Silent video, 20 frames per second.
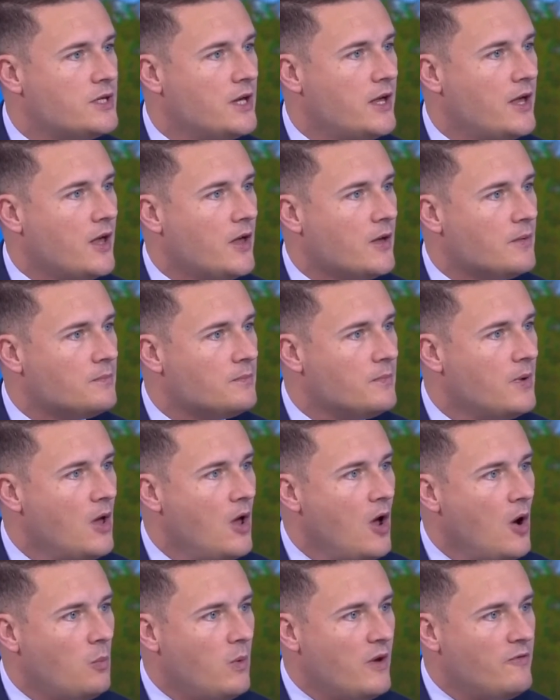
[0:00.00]
term,
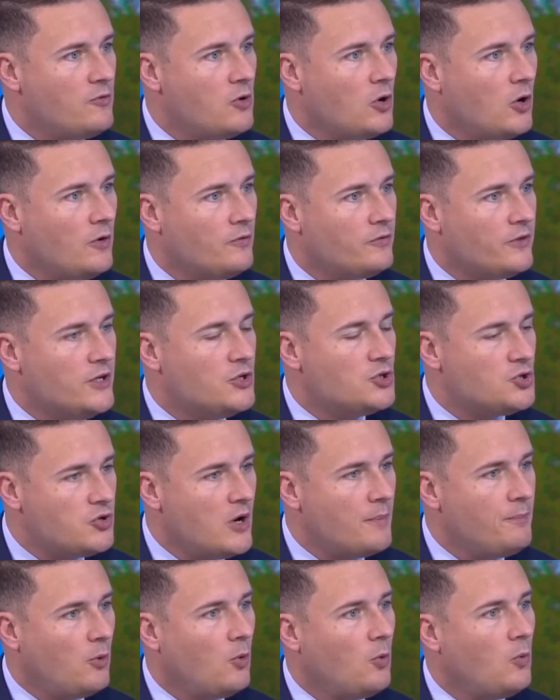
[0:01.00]
we've got the
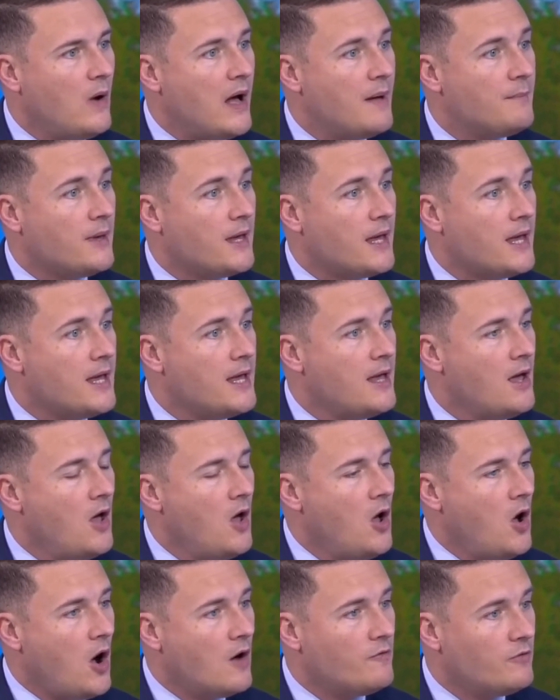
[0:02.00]
triple whammy
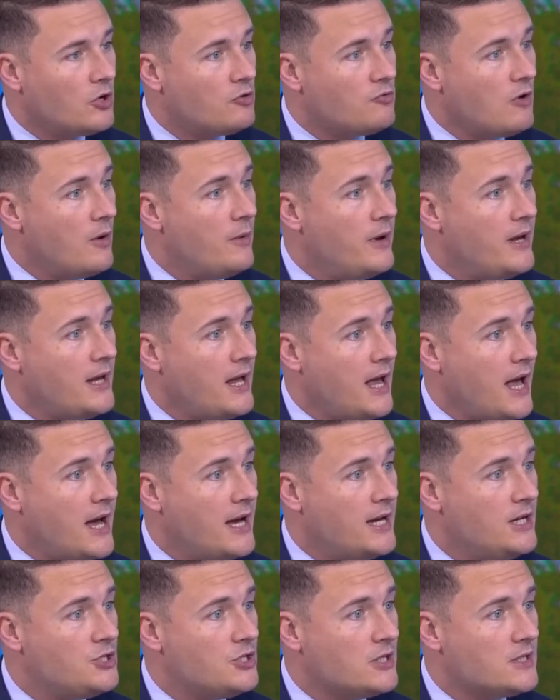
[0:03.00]
of a growing,
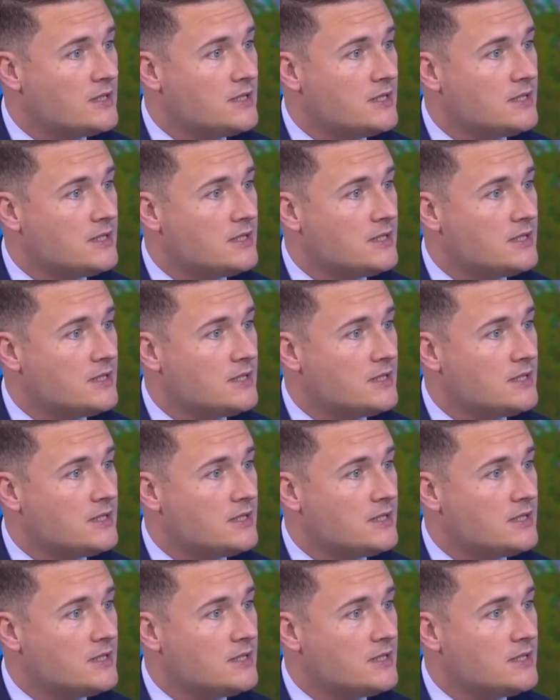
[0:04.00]
ageing